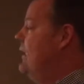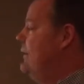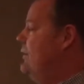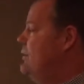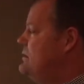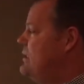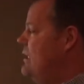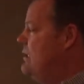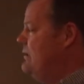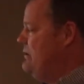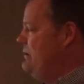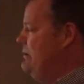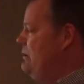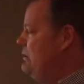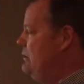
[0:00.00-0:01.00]
And those are
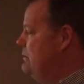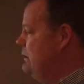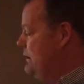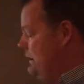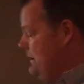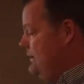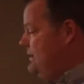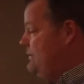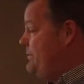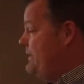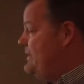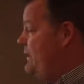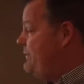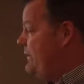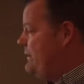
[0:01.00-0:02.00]
to
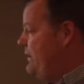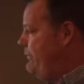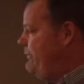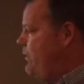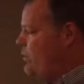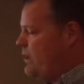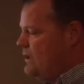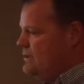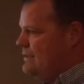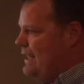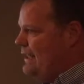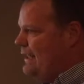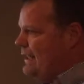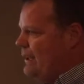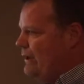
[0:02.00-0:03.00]
specifically focus
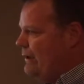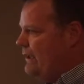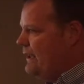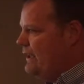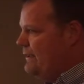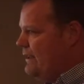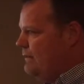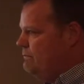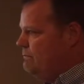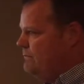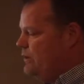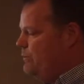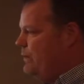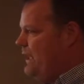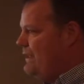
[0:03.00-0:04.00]
on an area that
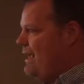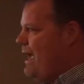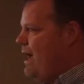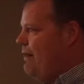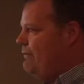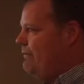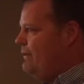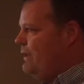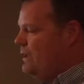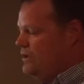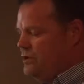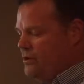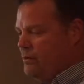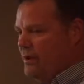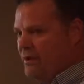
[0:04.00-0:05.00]
you might have an
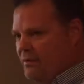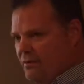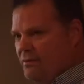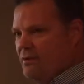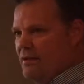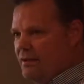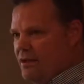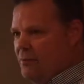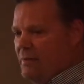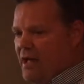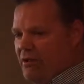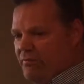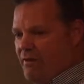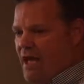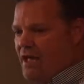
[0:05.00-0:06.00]
issue with in your
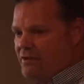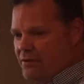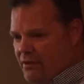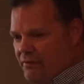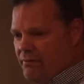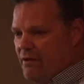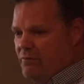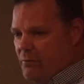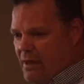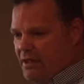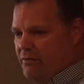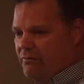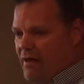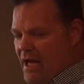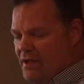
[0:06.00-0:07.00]
manufacturing. If you have a
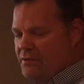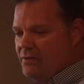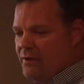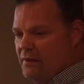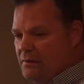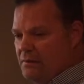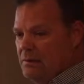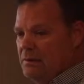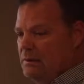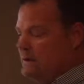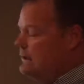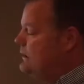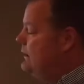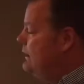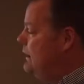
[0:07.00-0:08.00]
manufacturing
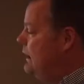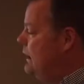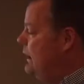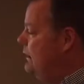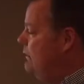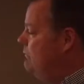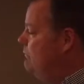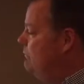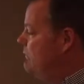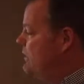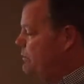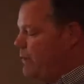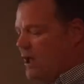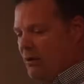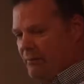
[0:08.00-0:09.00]

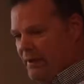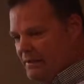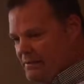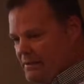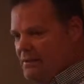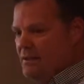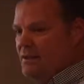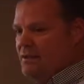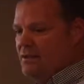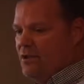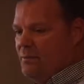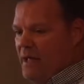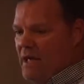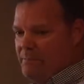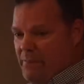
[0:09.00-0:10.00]
department,
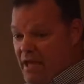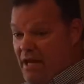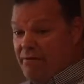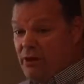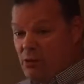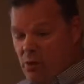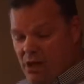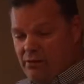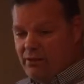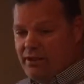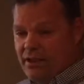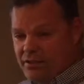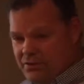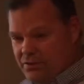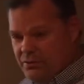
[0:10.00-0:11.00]
you may be having
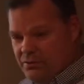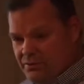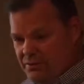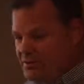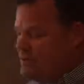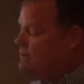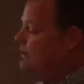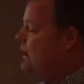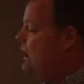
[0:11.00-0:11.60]
quality issues,